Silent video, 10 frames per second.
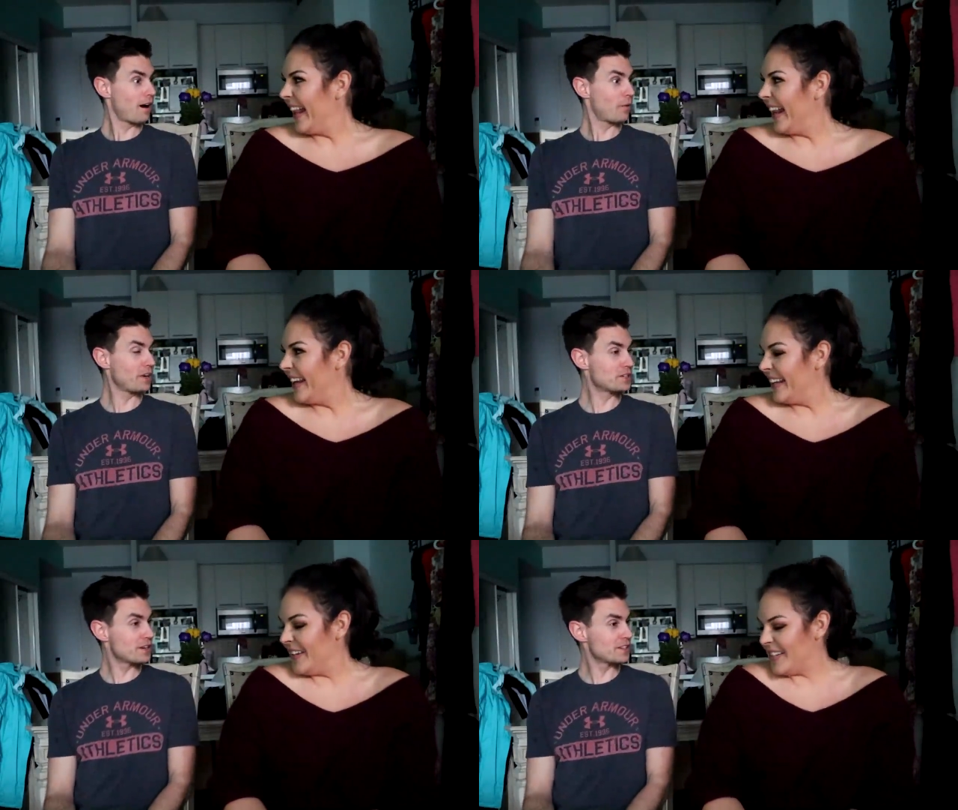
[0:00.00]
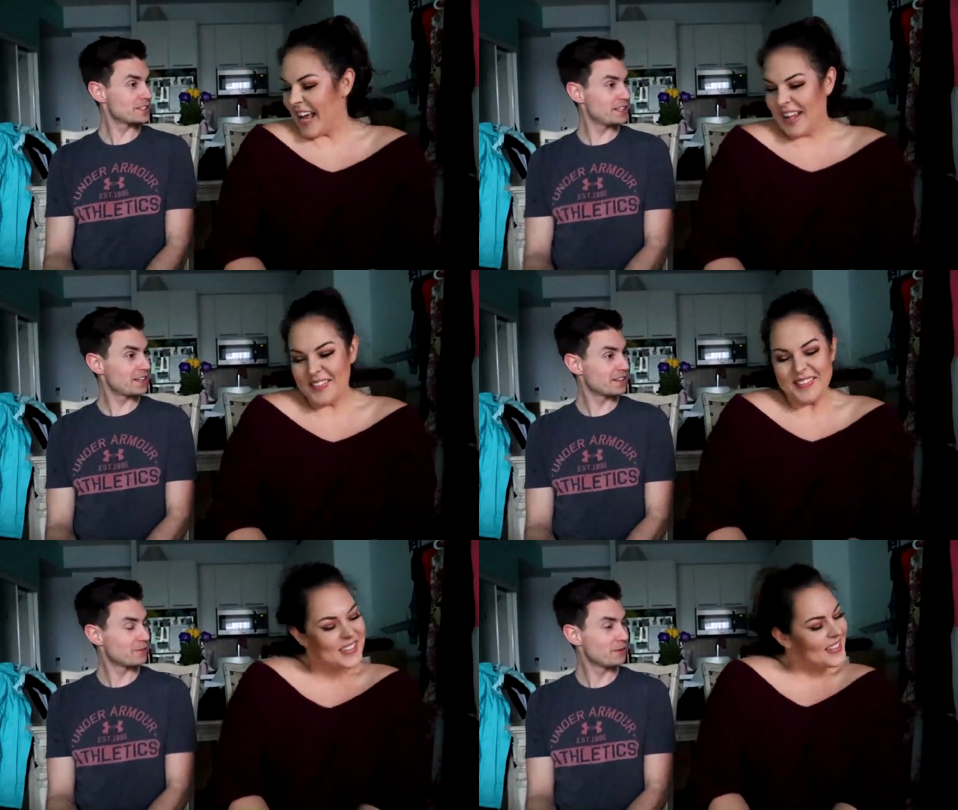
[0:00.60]
Speaker 1: What are you trying you to tell say?
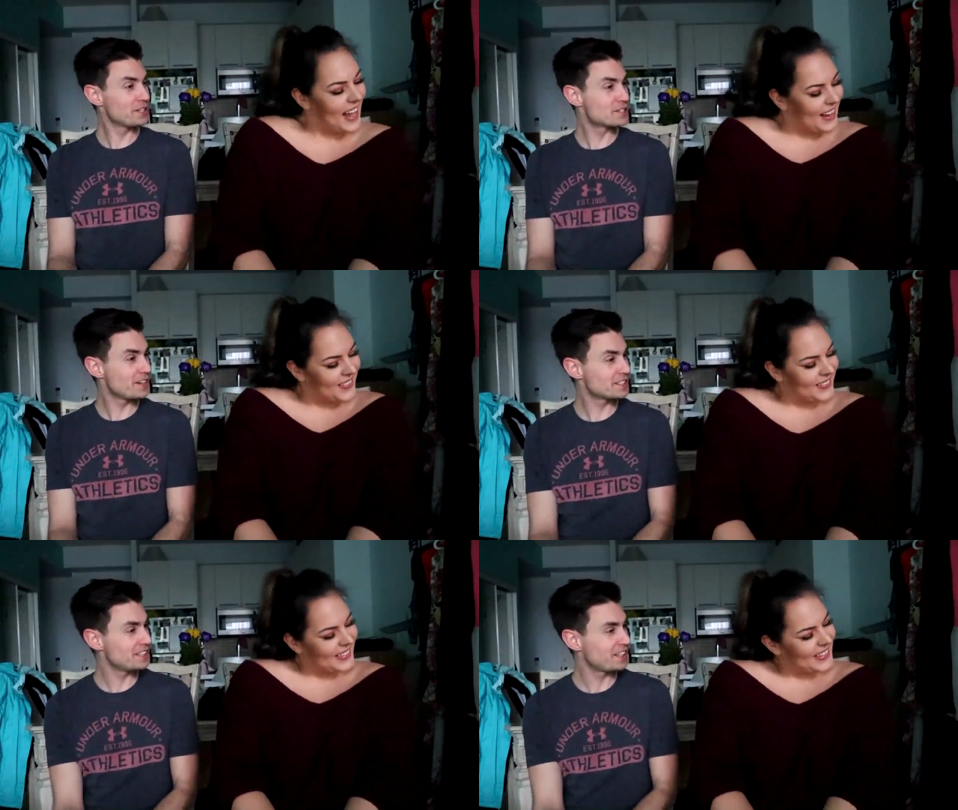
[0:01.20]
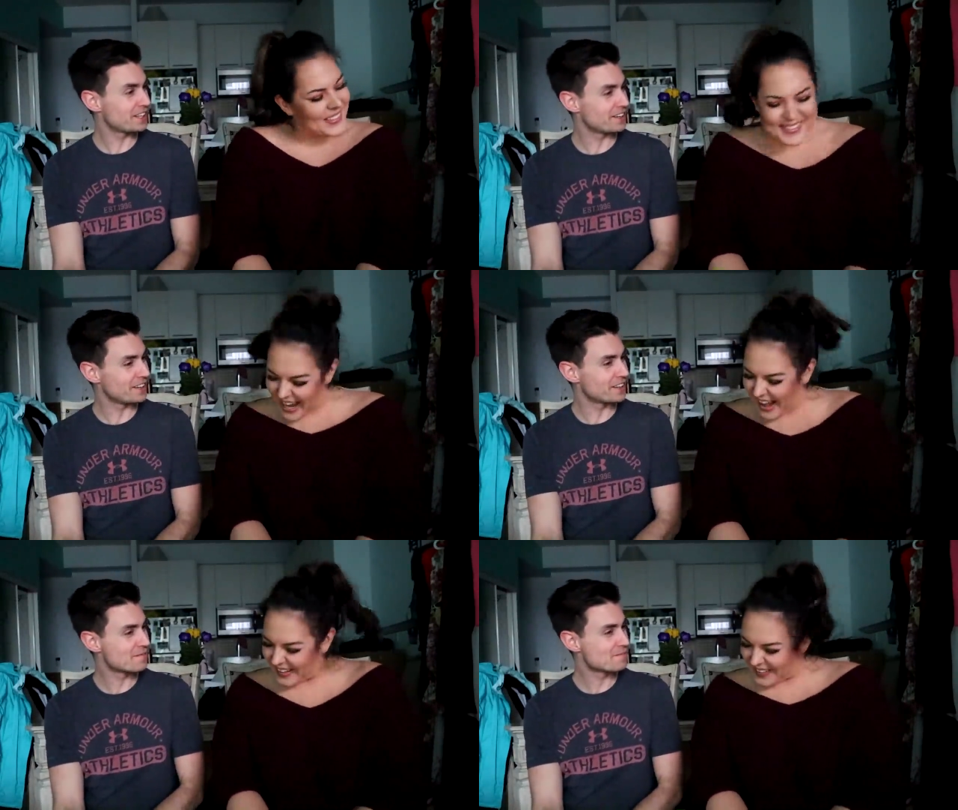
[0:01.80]
Him. You what tell are you him. trying to say, You Kari?
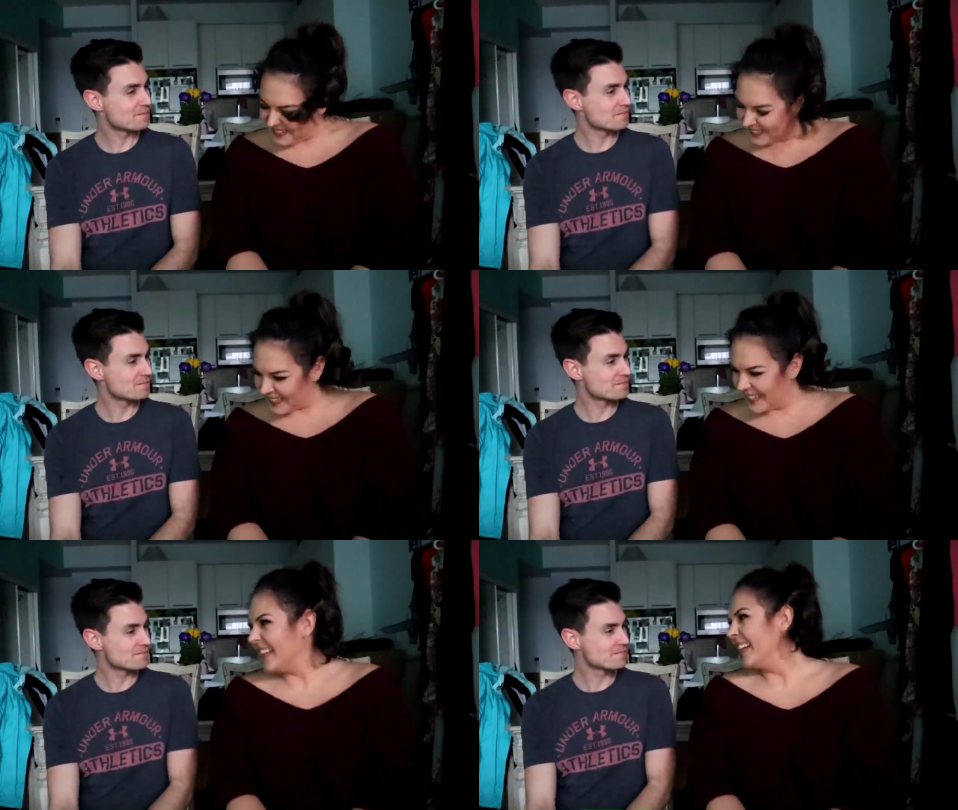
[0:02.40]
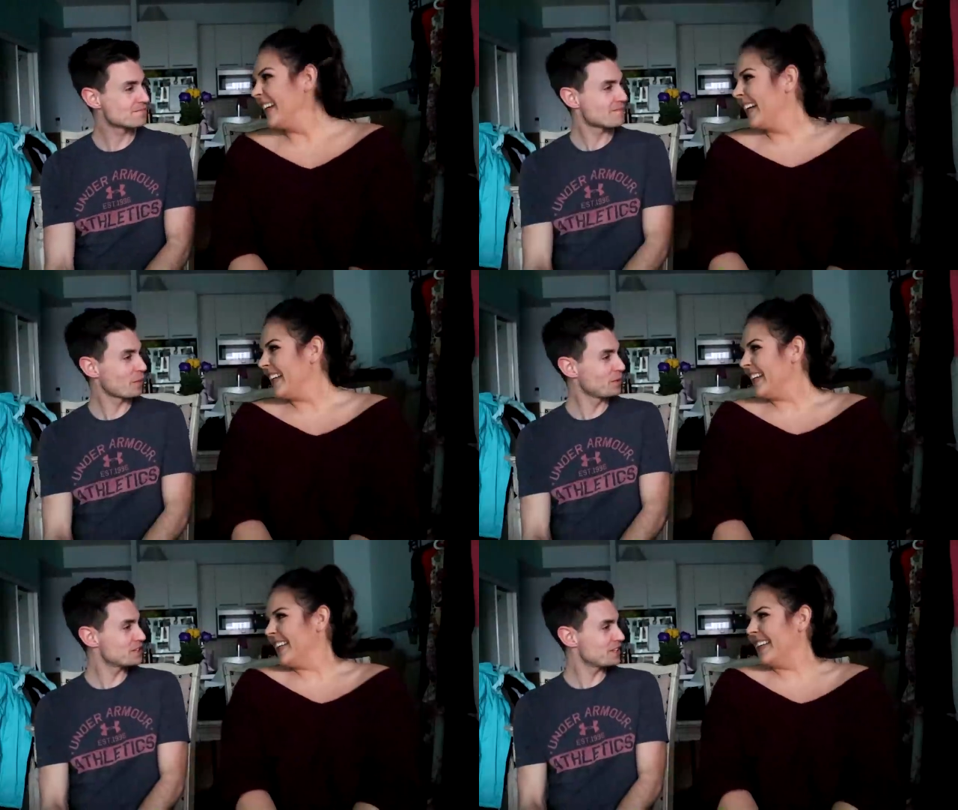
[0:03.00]
tell him. What are
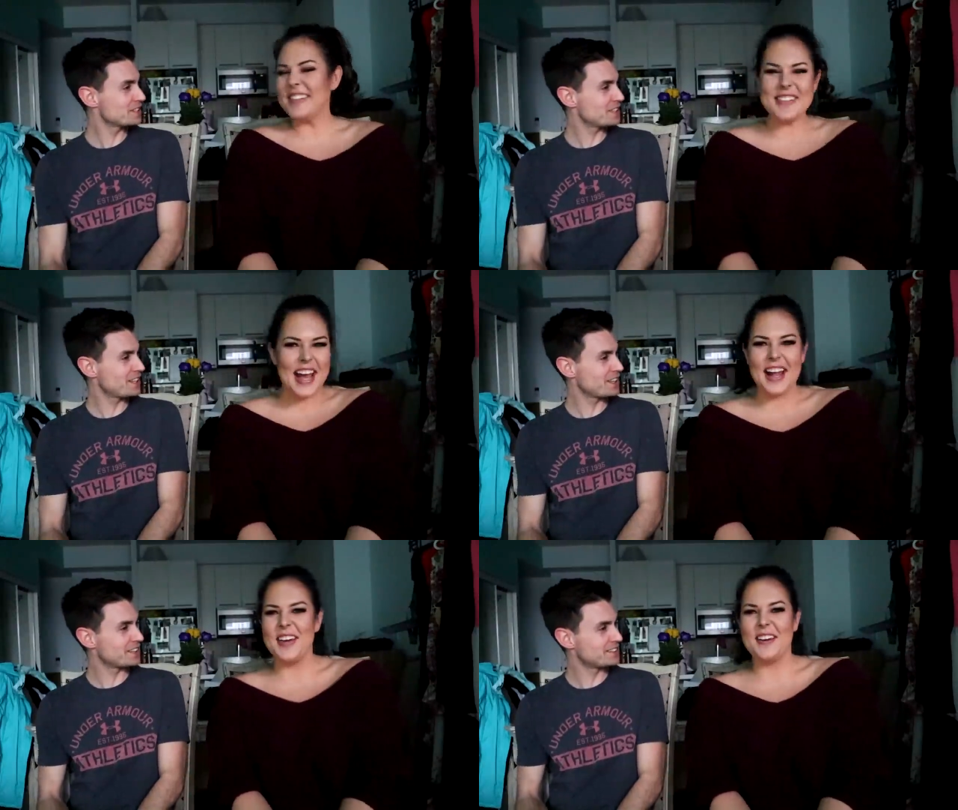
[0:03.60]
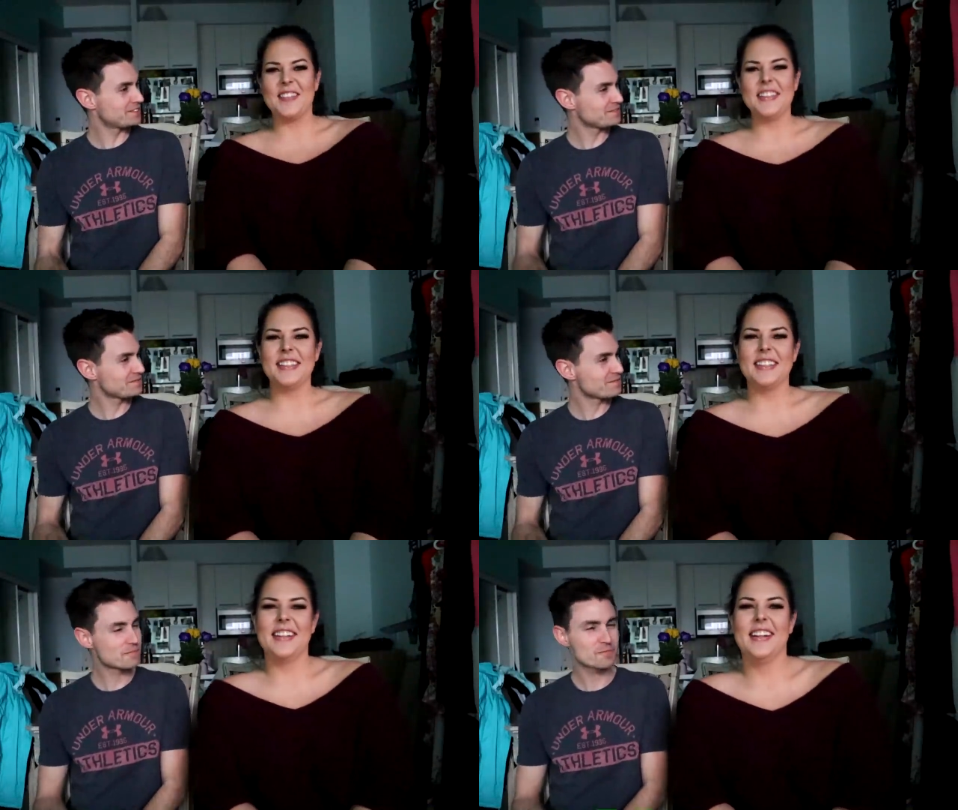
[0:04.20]
you trying to you say? You tell him.
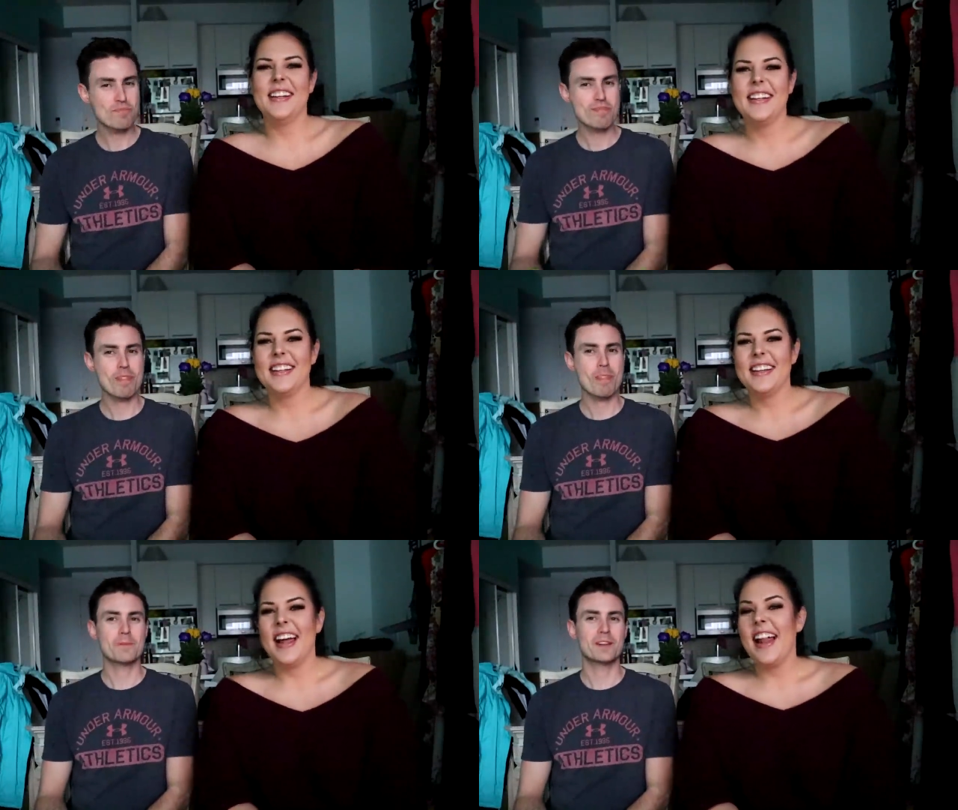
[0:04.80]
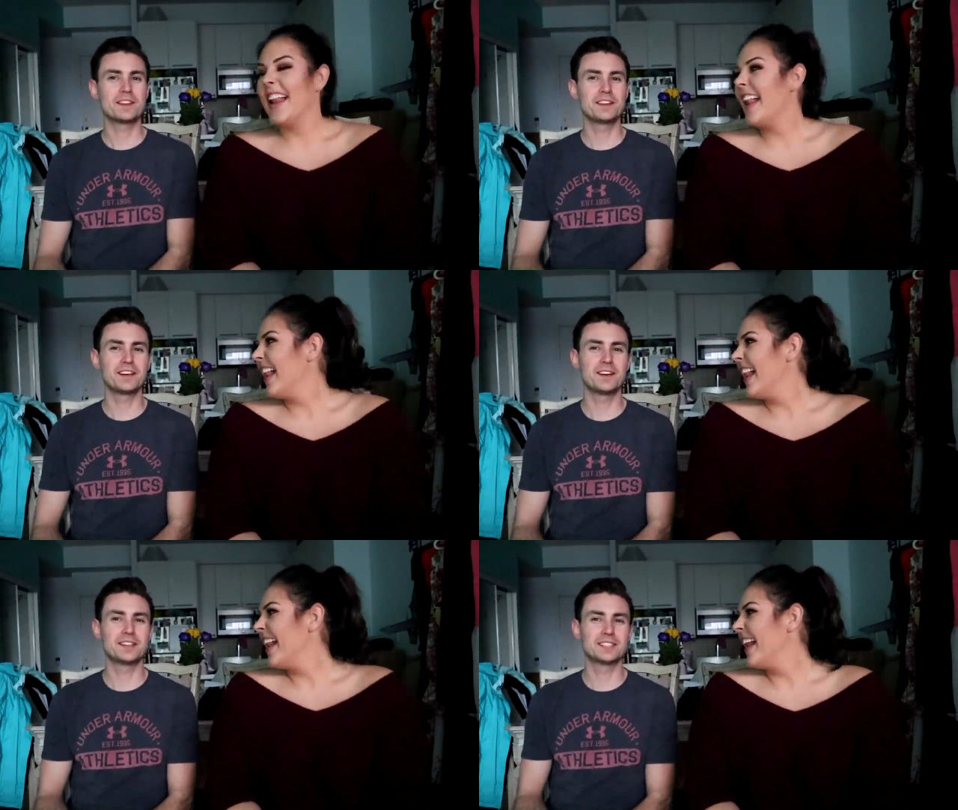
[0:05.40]
I think
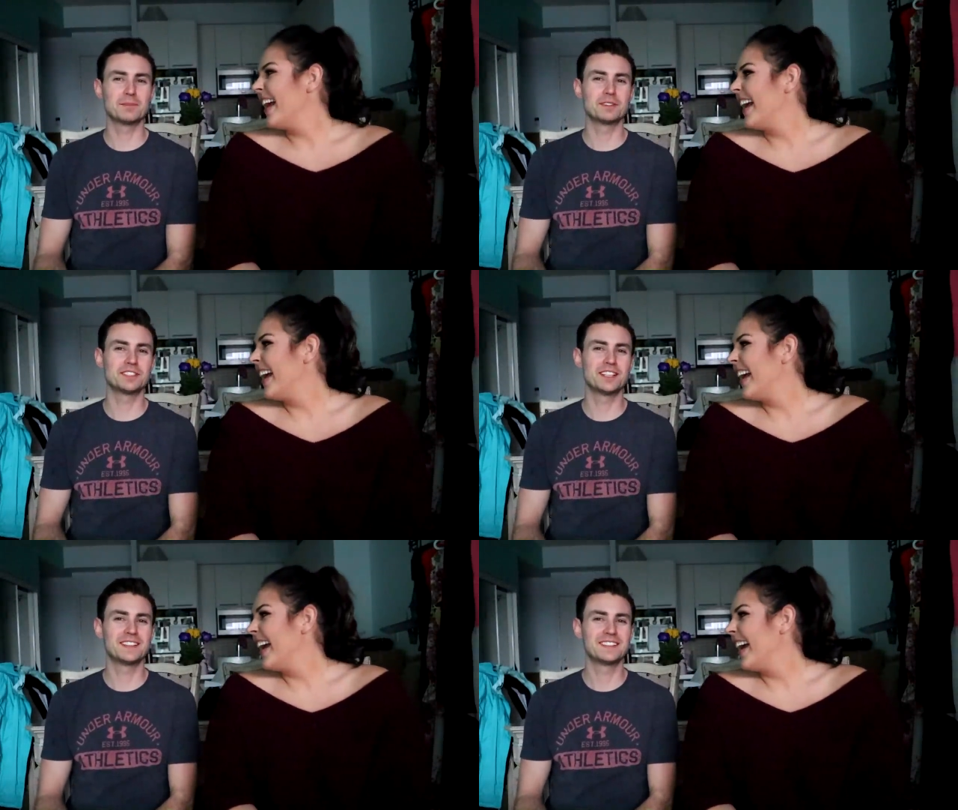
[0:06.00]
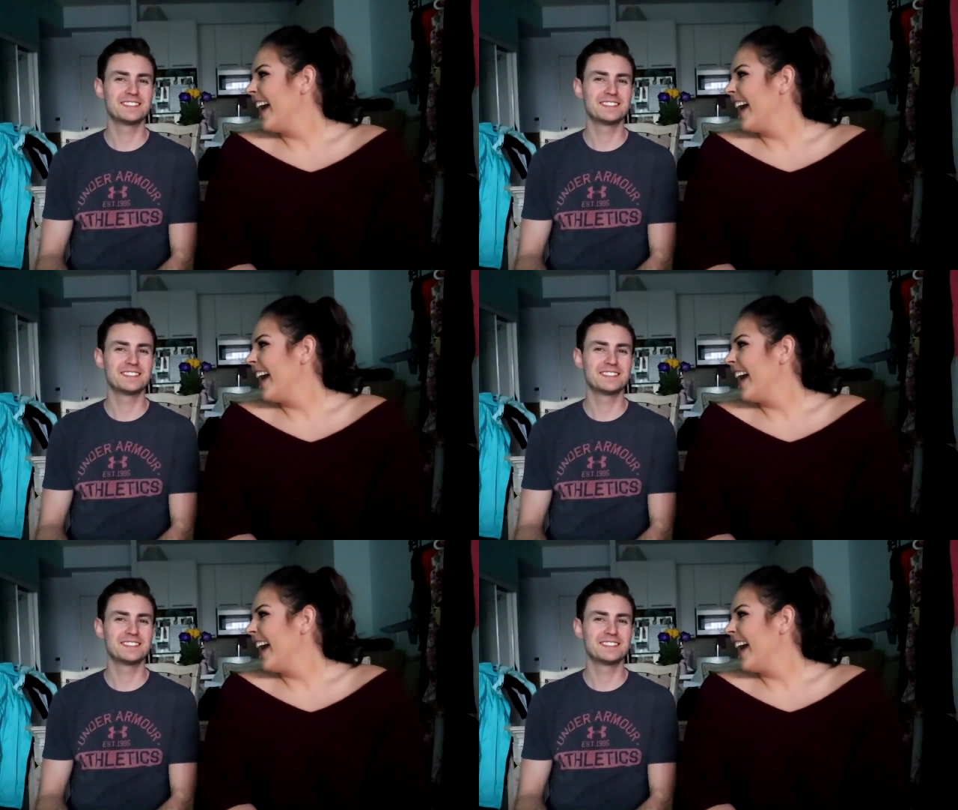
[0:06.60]
Kari has something to say.